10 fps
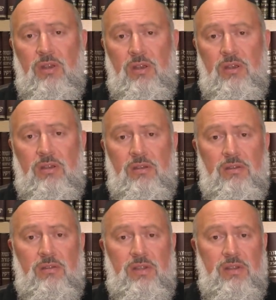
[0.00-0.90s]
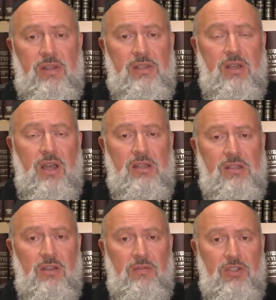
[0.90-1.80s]
these
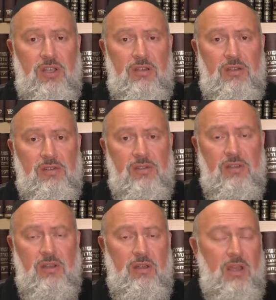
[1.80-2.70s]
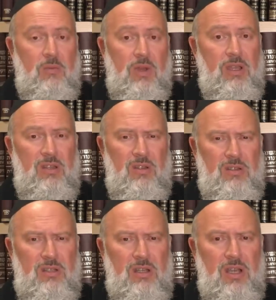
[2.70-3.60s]
kinds of agendas. And one cannot
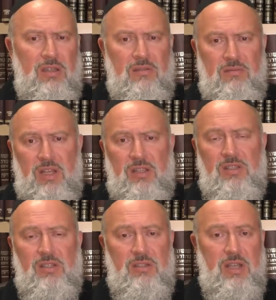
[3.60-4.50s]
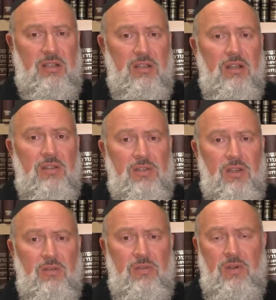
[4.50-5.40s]
deny that that is technically
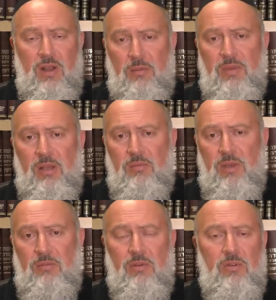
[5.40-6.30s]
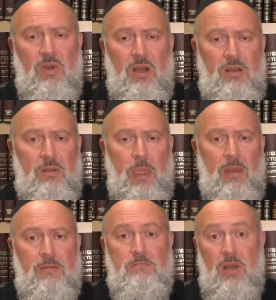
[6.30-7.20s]
so. There are many people who are
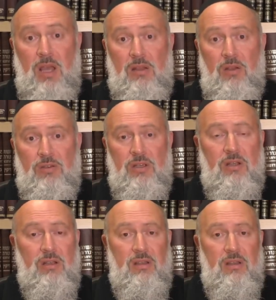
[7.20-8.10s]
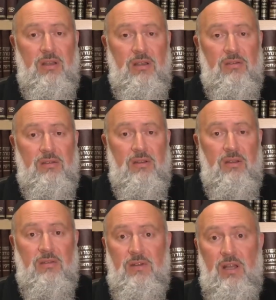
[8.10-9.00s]
biologically and
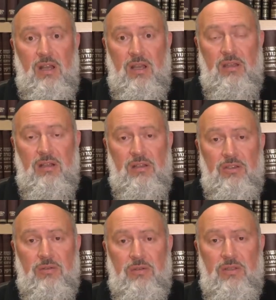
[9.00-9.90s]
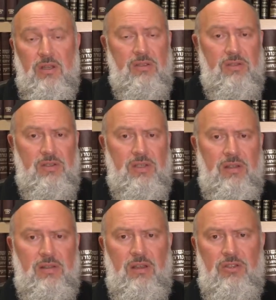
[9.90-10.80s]
even halachically Jewish, that is to
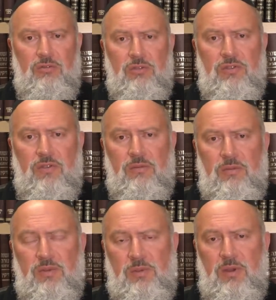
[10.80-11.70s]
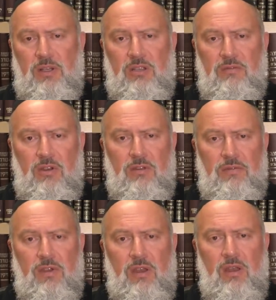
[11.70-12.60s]
say they are Jewish from the perspective of